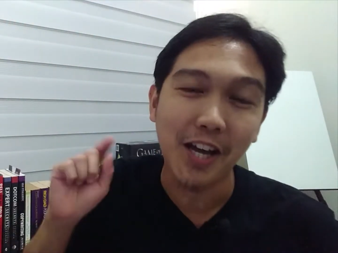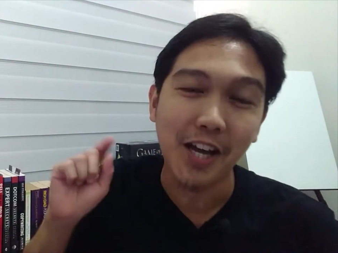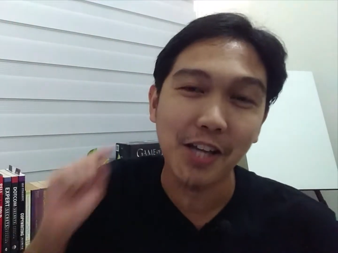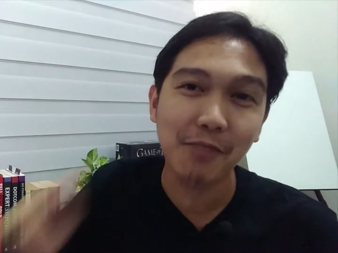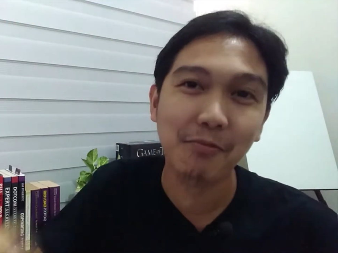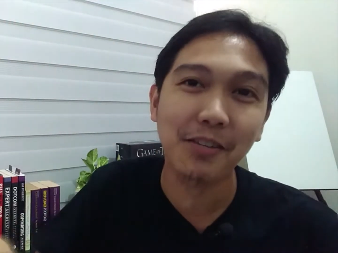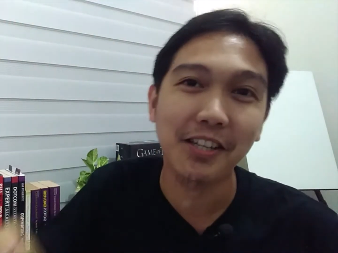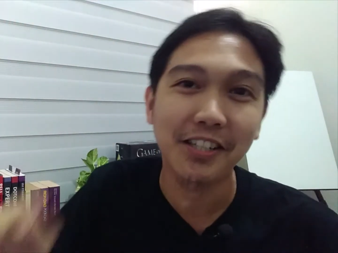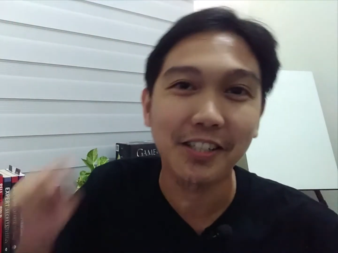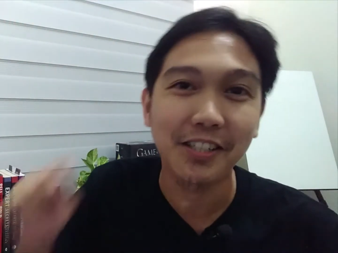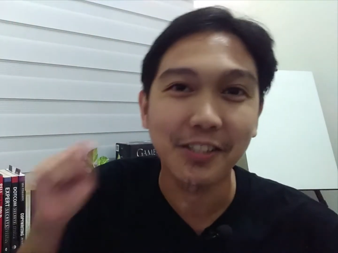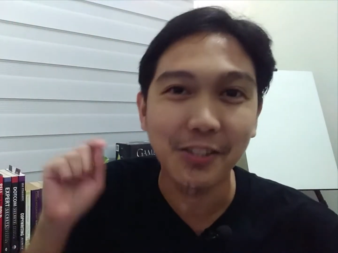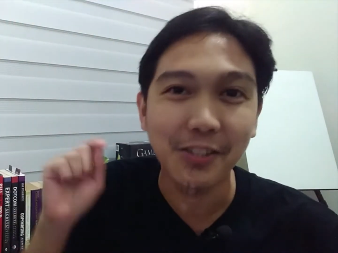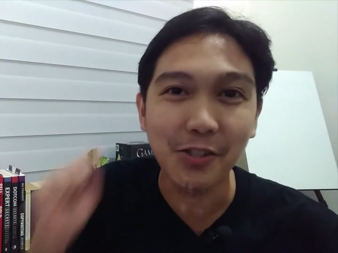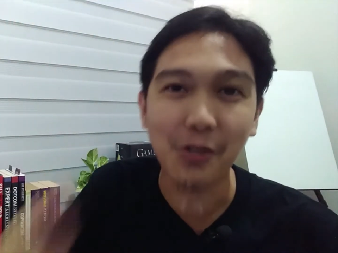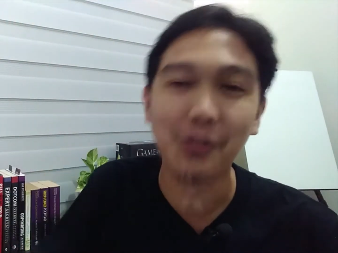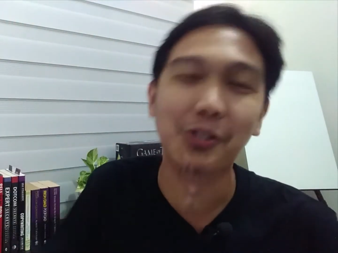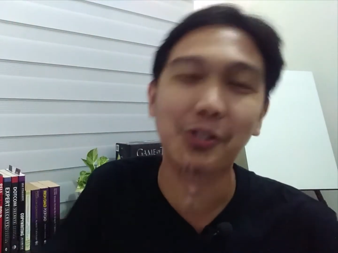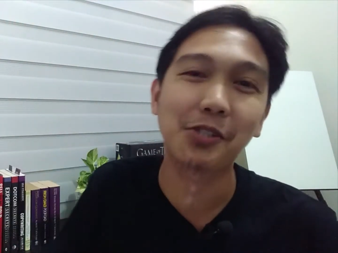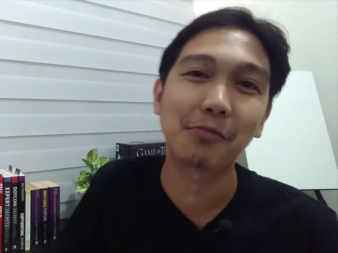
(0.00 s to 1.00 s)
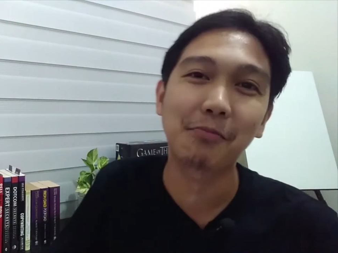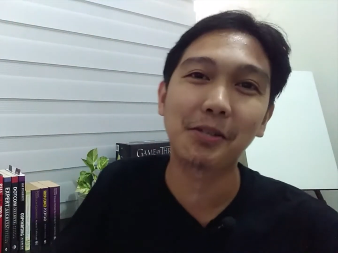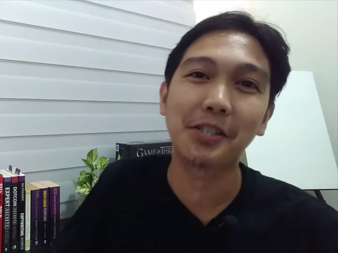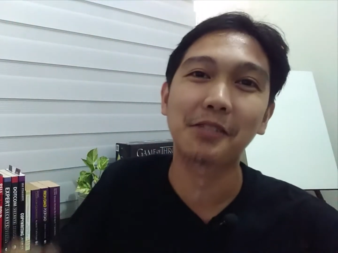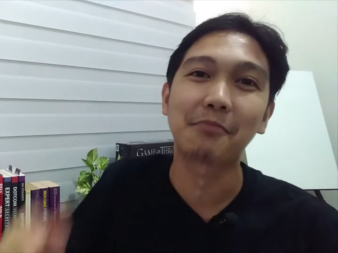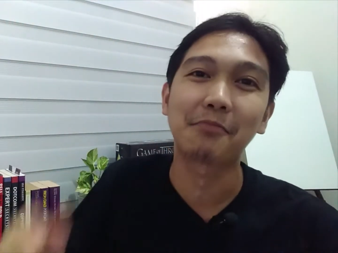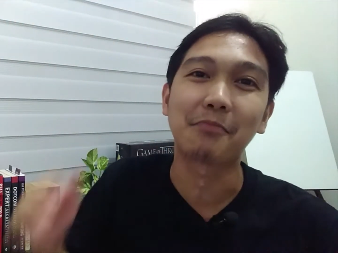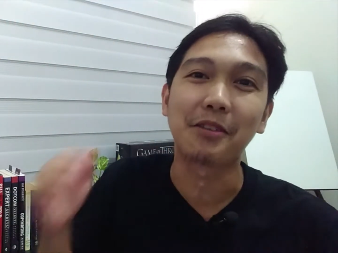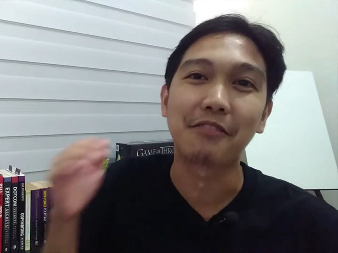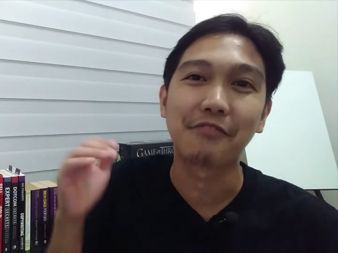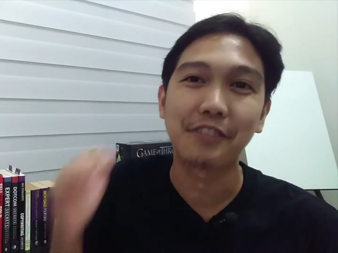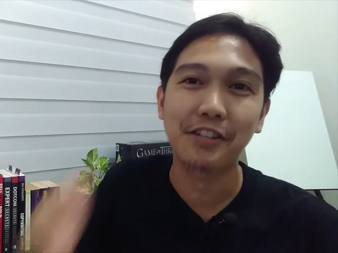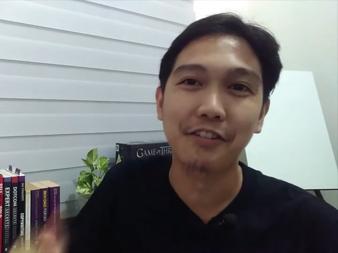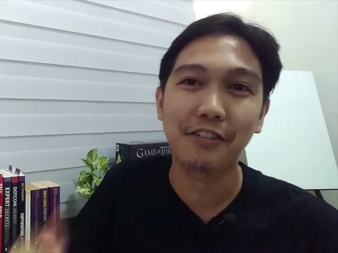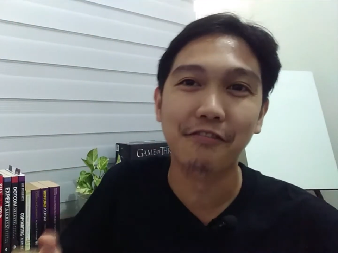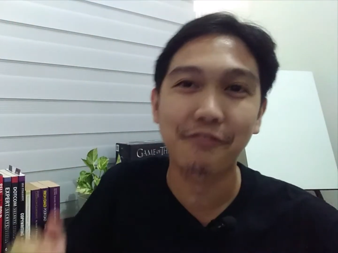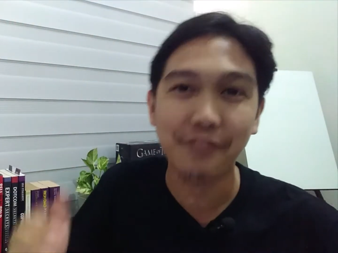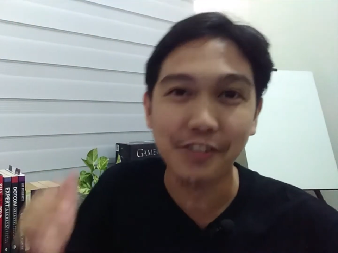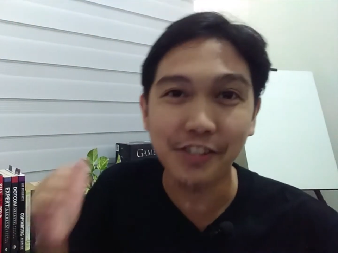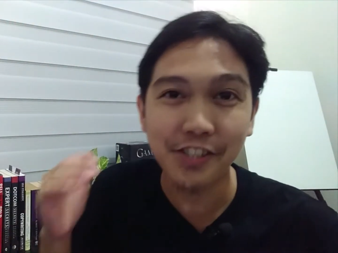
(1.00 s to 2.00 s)
I'm gonna document my very
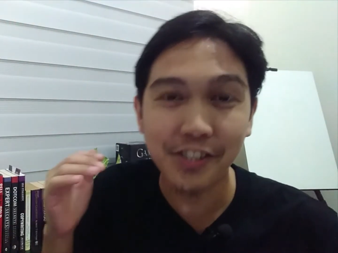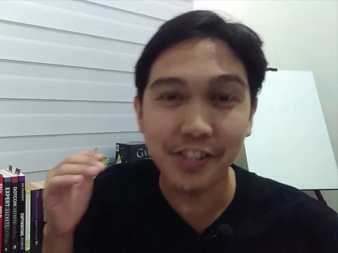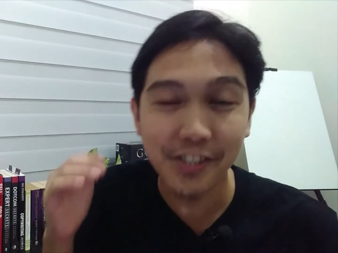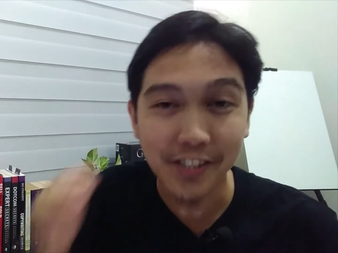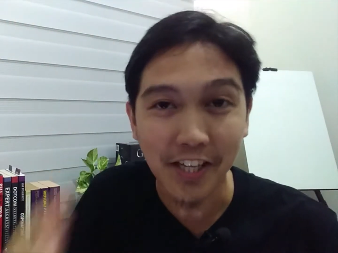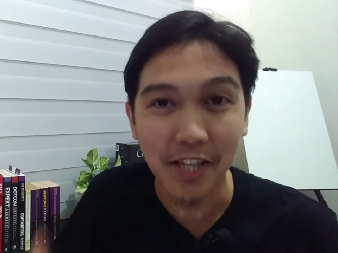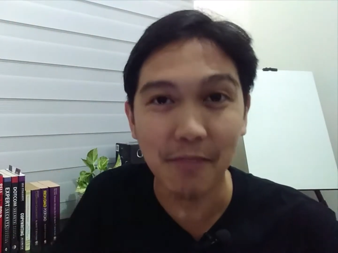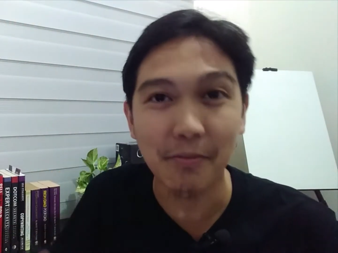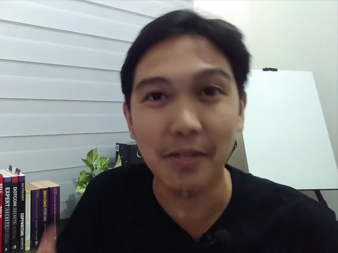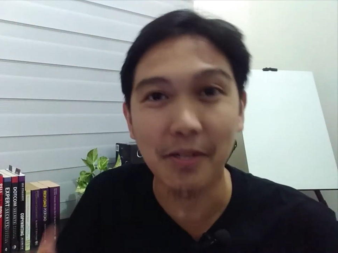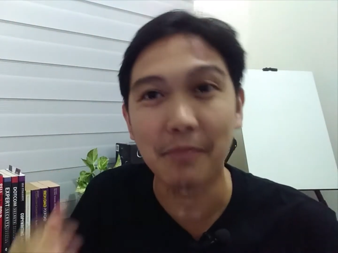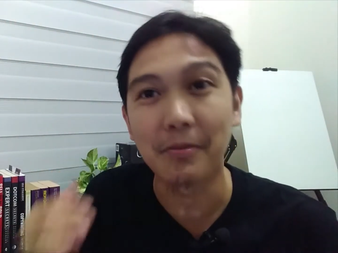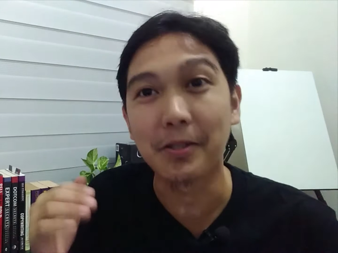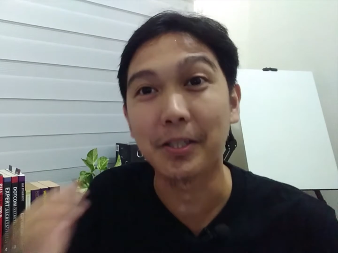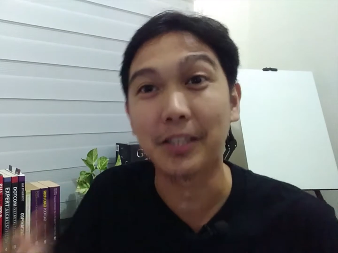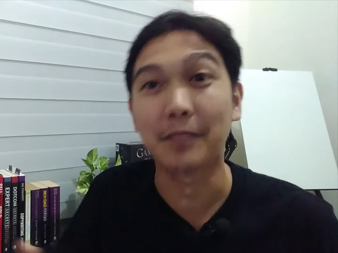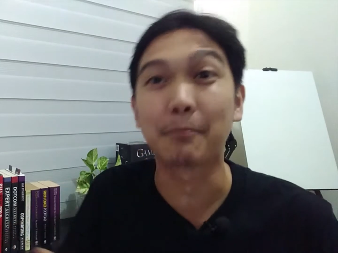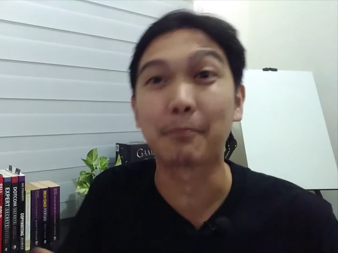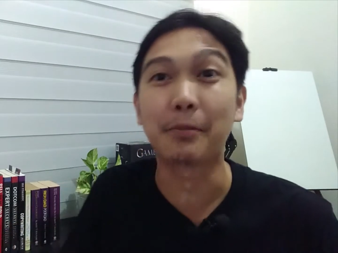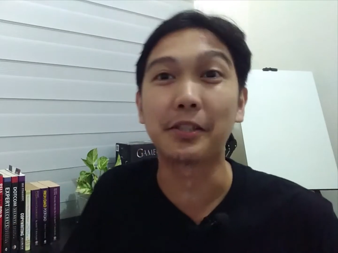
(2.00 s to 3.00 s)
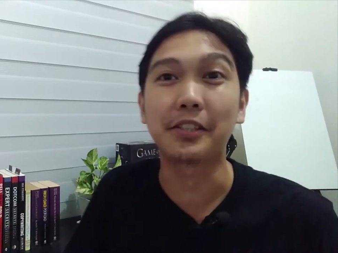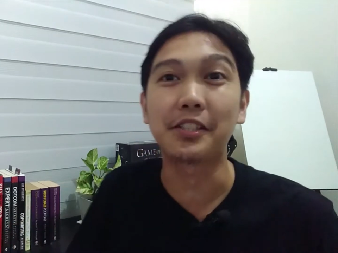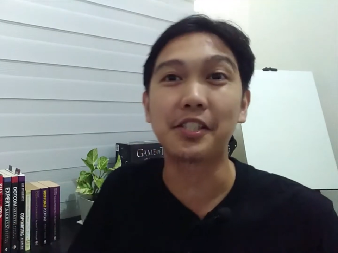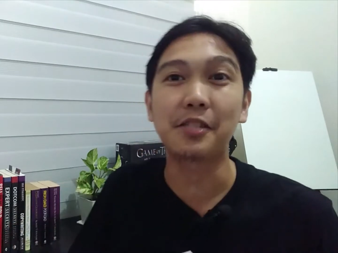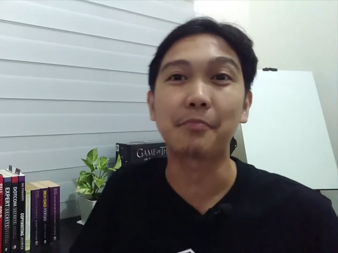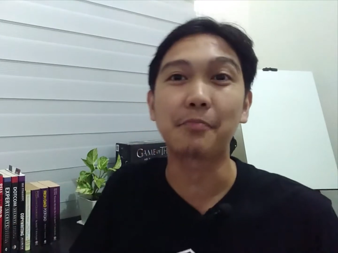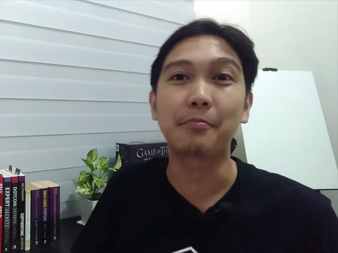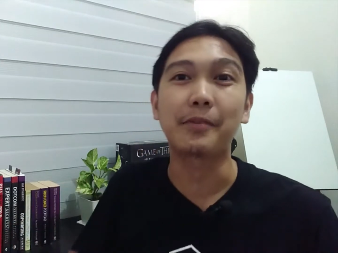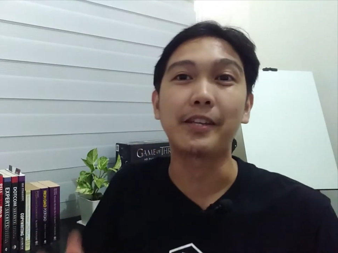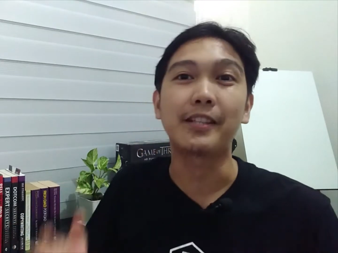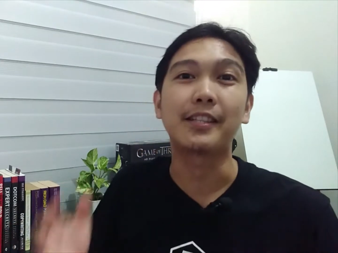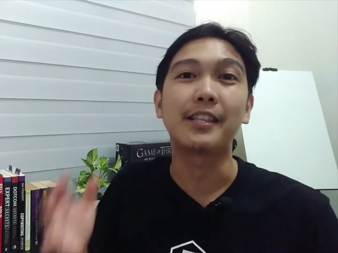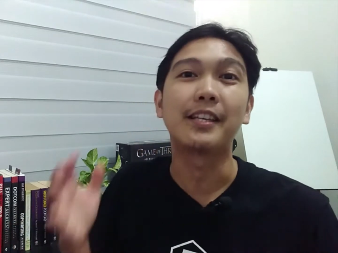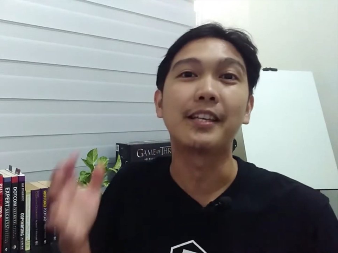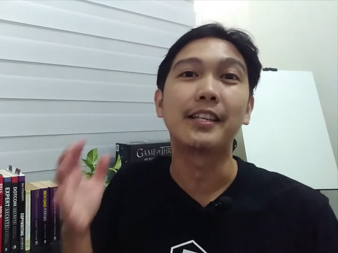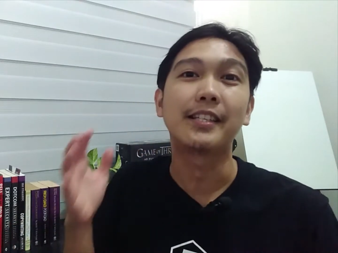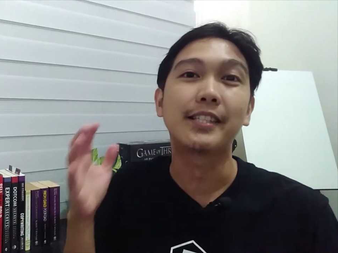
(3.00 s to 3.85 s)
first time na mag-participate